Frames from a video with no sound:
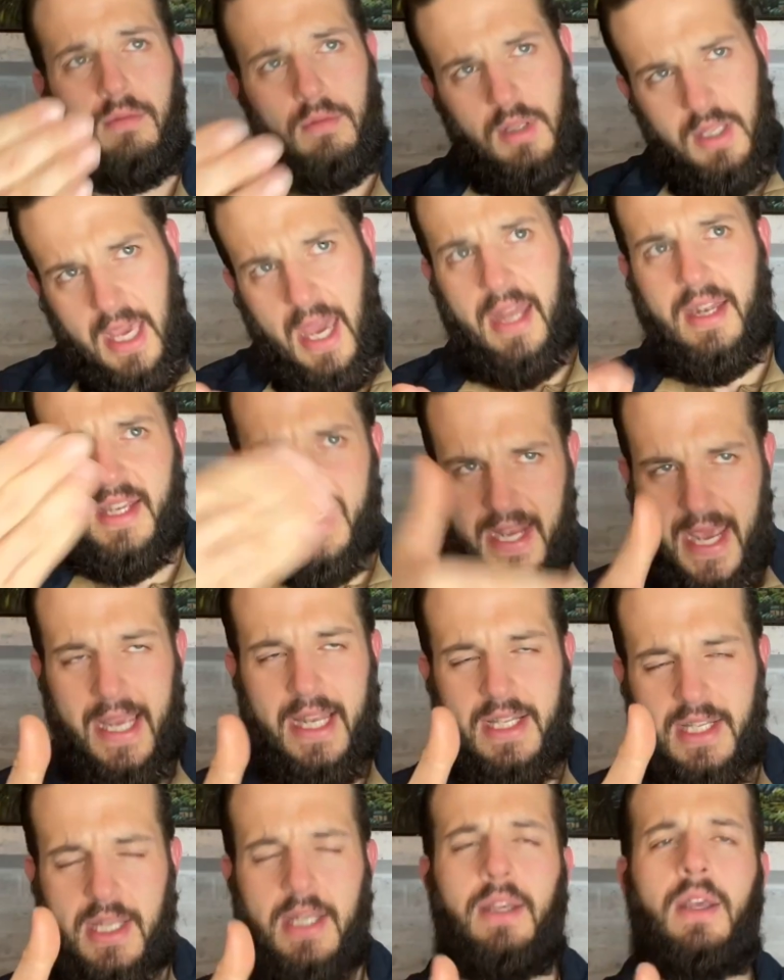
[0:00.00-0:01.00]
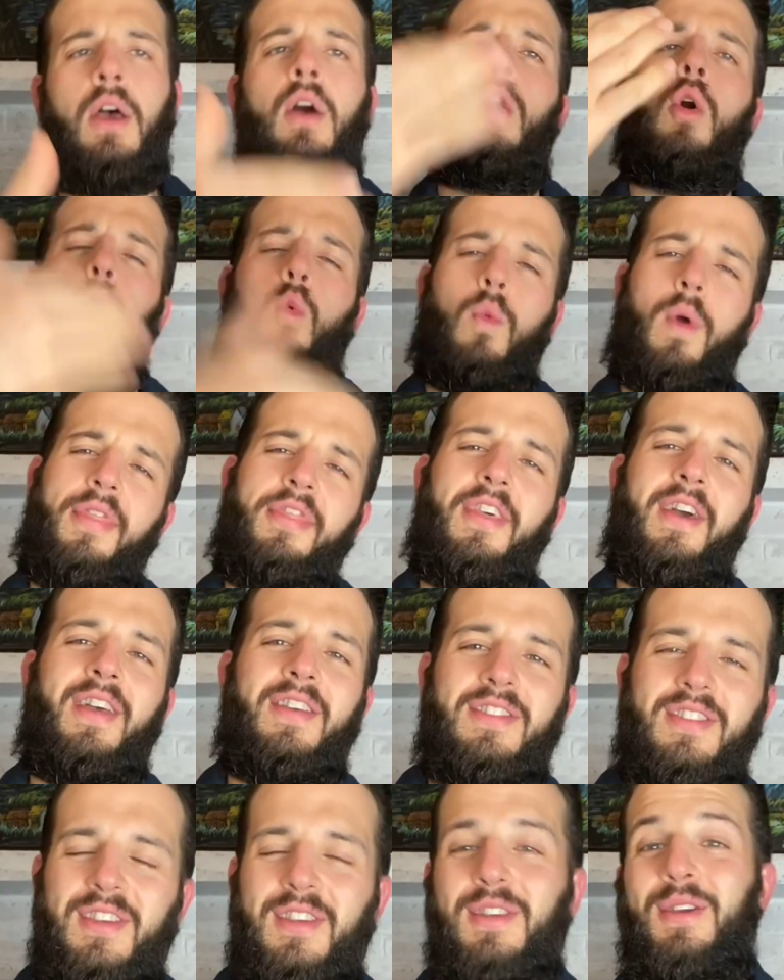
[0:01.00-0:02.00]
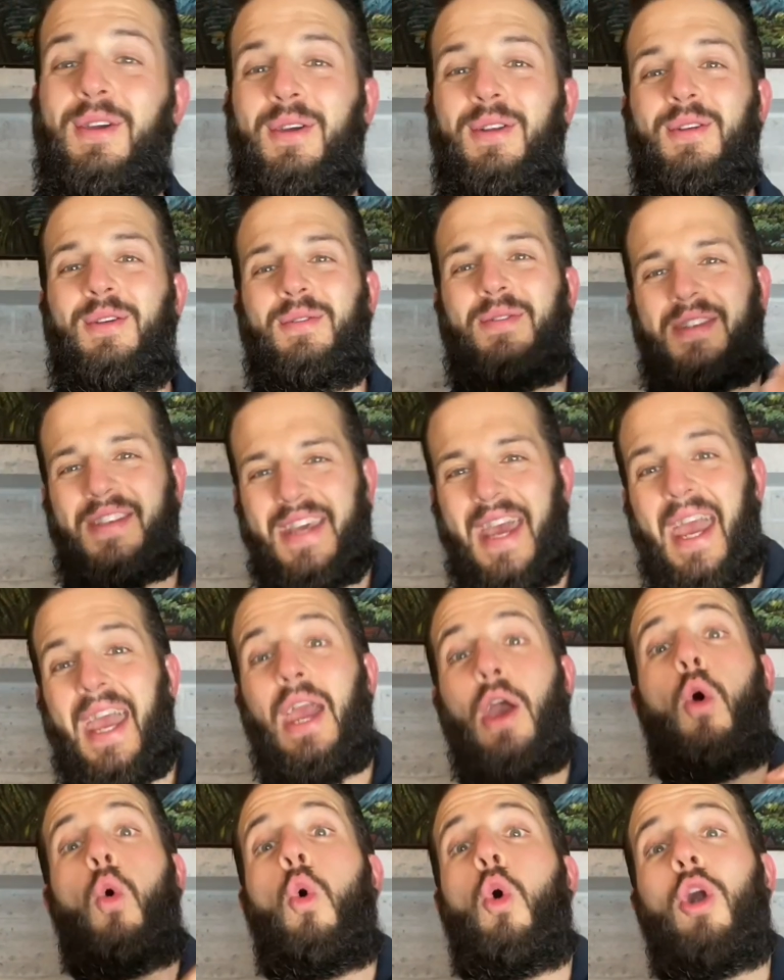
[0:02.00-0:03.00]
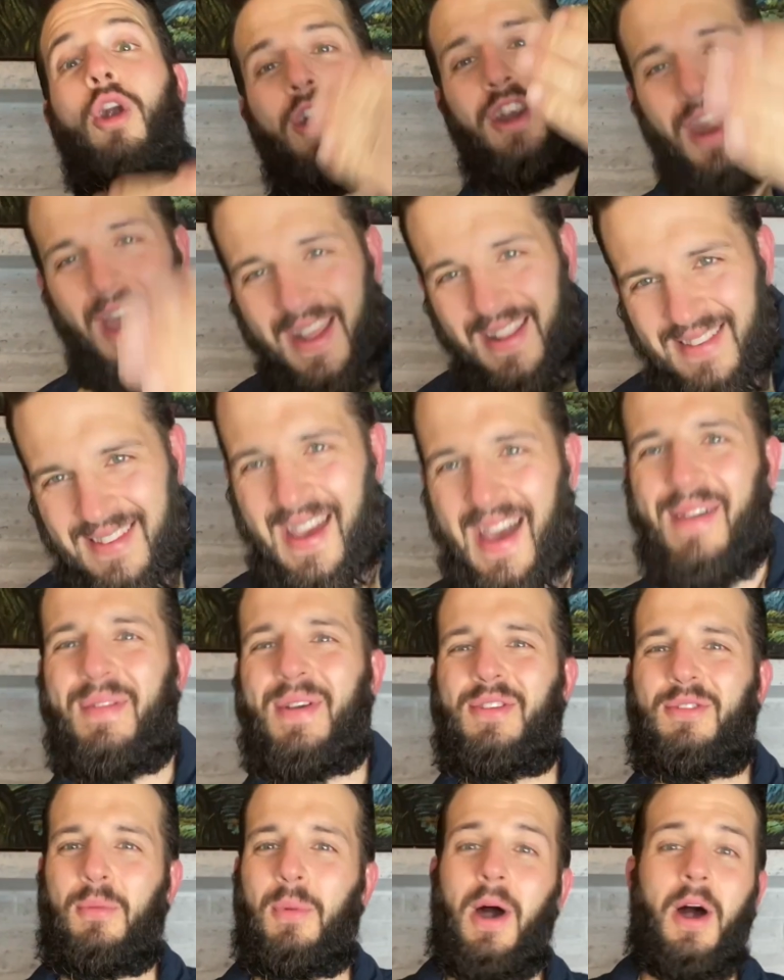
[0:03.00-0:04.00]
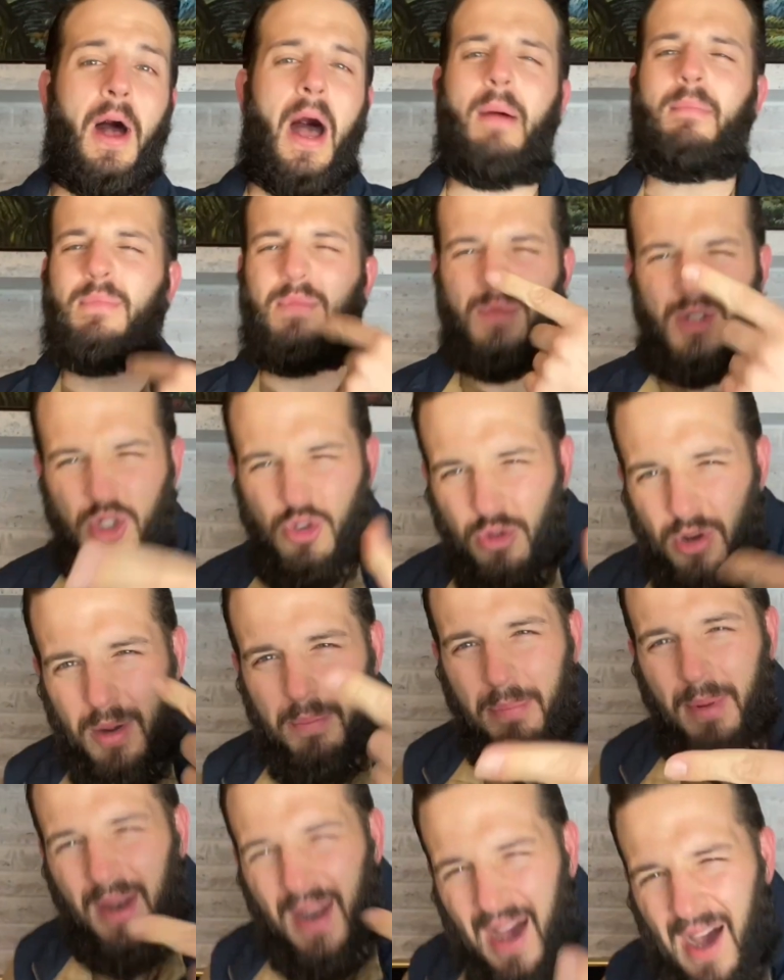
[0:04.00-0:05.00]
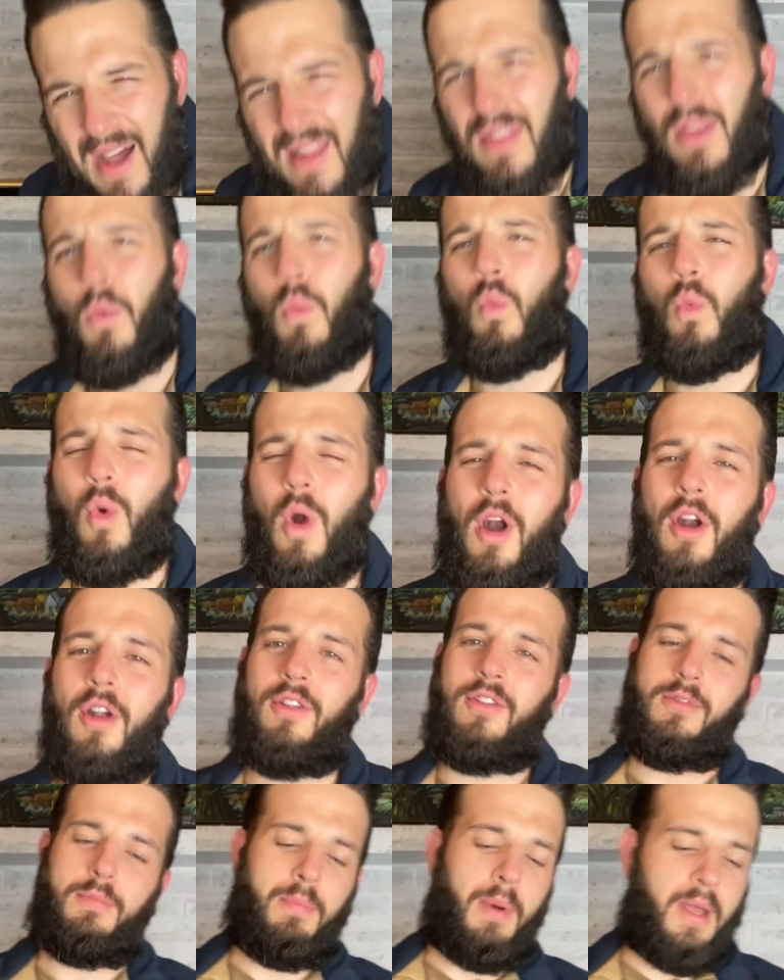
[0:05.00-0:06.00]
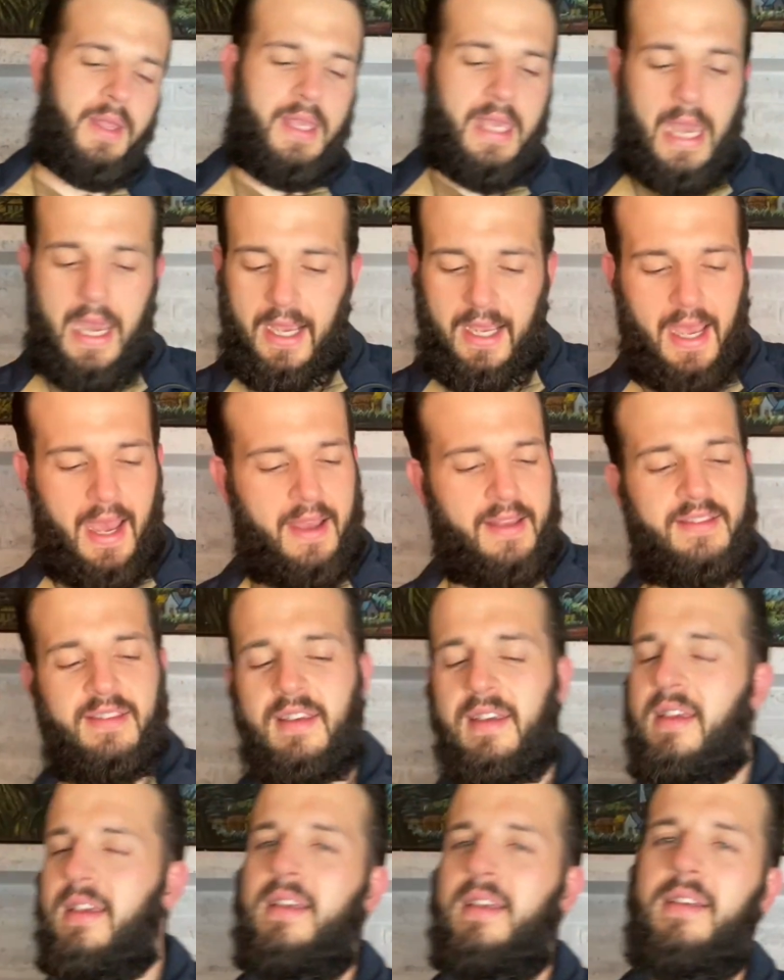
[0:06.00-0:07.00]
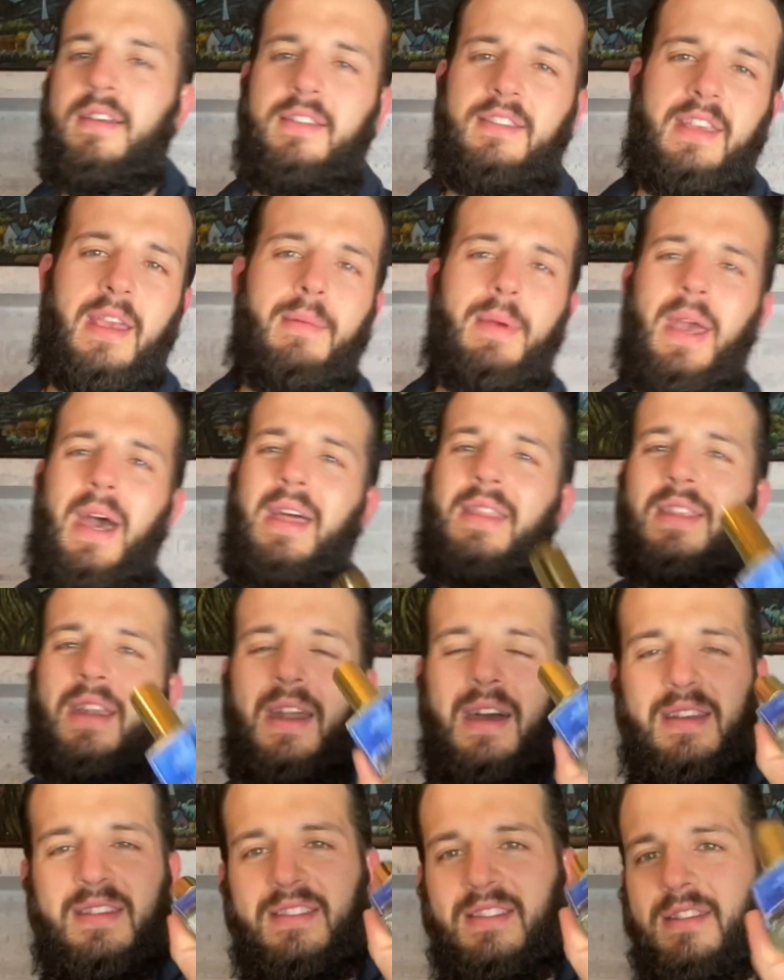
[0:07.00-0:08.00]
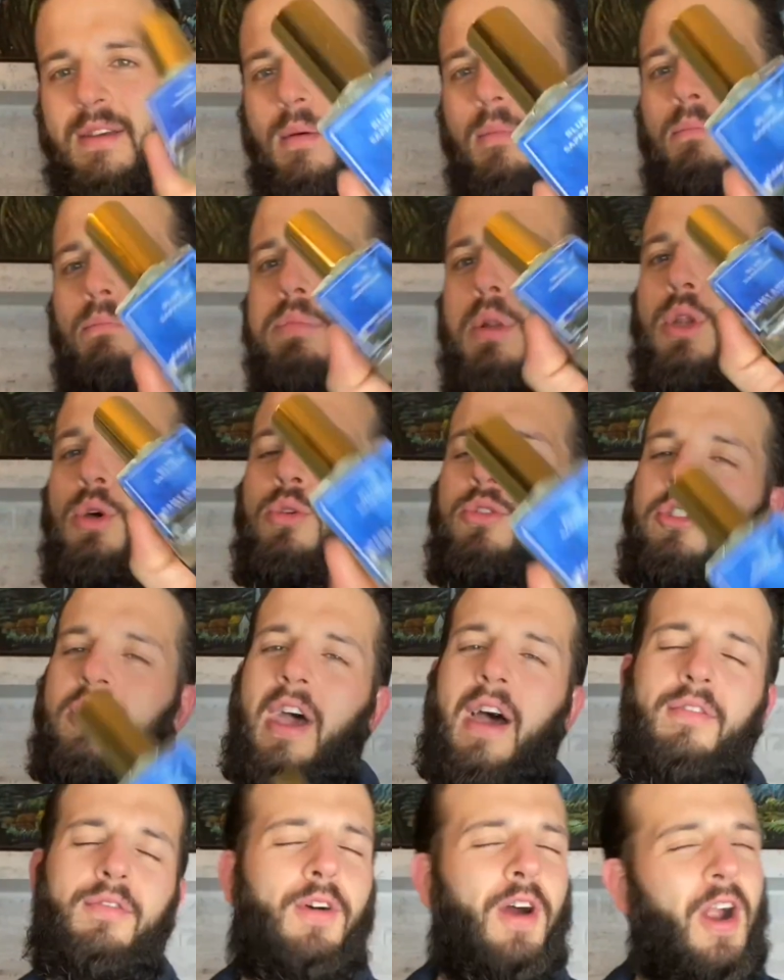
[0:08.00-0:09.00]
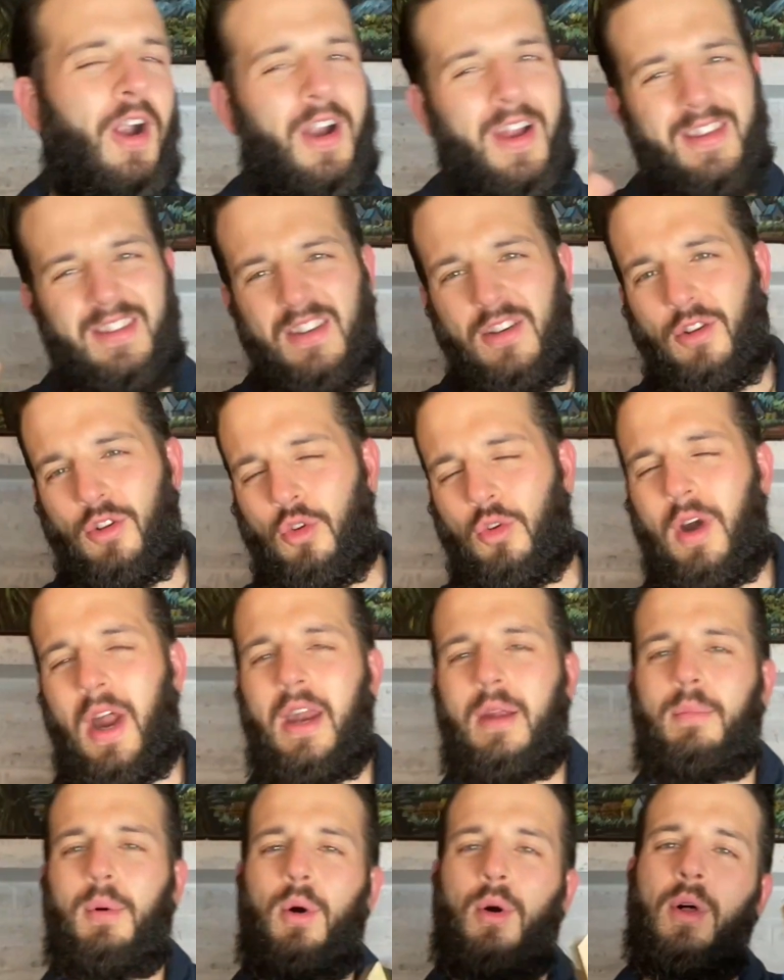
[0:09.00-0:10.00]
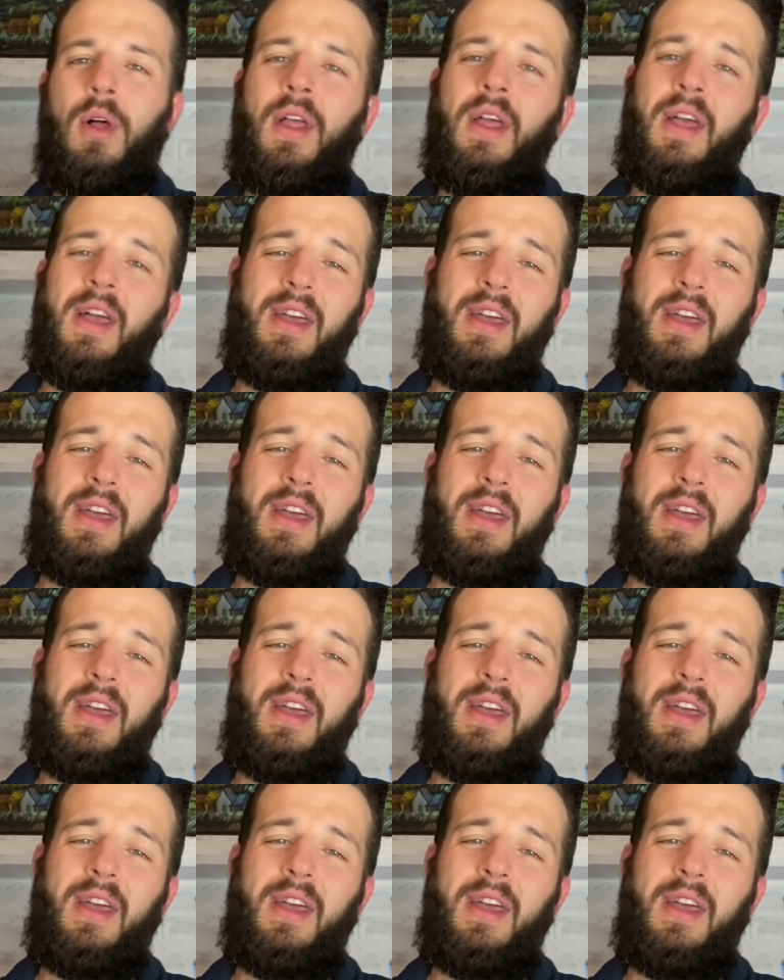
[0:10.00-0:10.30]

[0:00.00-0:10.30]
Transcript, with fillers: yeah, date with this. You could do day or nighttime as well. I'm tripping on the words, but yeah, guys, Samy Andraus Blue Sapphire is incredible.